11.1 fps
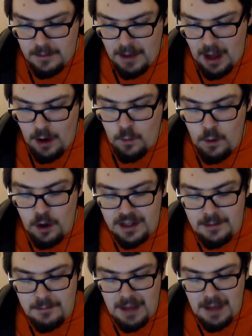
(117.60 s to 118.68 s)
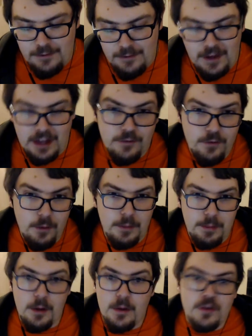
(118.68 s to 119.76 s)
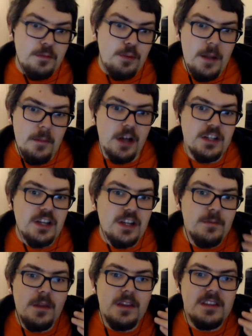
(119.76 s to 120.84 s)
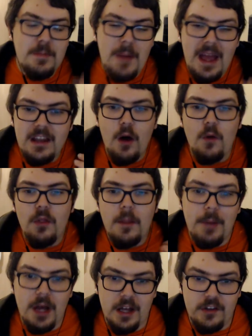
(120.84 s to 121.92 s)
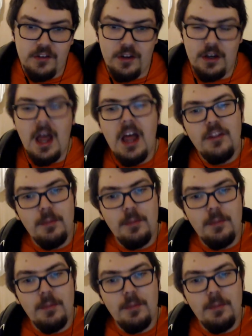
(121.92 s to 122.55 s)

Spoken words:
one can manifest from the bloom. So pretty much, depending on the person, the